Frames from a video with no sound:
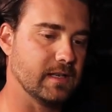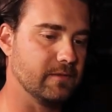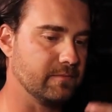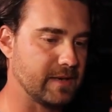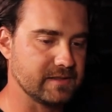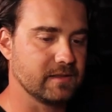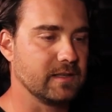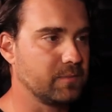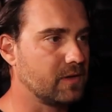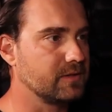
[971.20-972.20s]
he
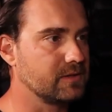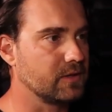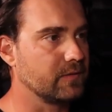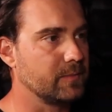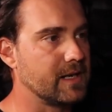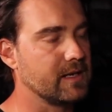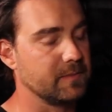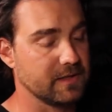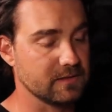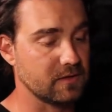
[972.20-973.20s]
basically brought the server back
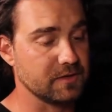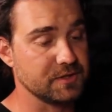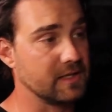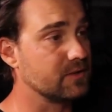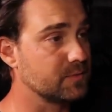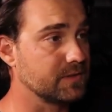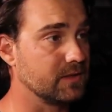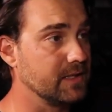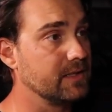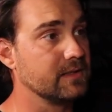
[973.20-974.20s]
up because all the channels were
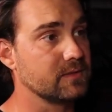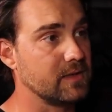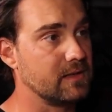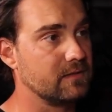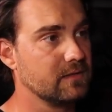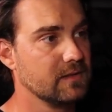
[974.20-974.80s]
deleted as well.